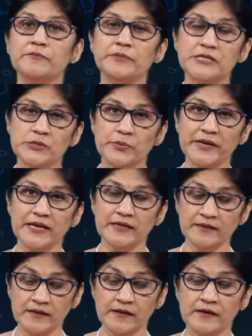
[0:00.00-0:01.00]

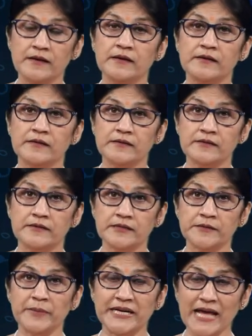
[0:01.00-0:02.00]
between
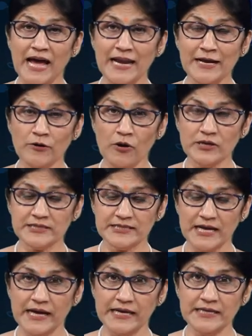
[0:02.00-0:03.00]
the metallic
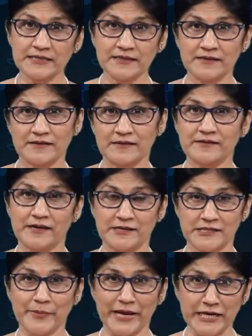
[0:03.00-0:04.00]
oxide, that
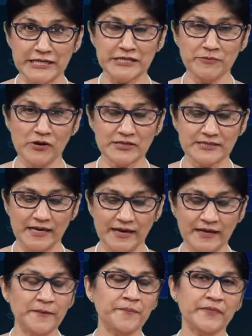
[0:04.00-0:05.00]
is magnesium oxide,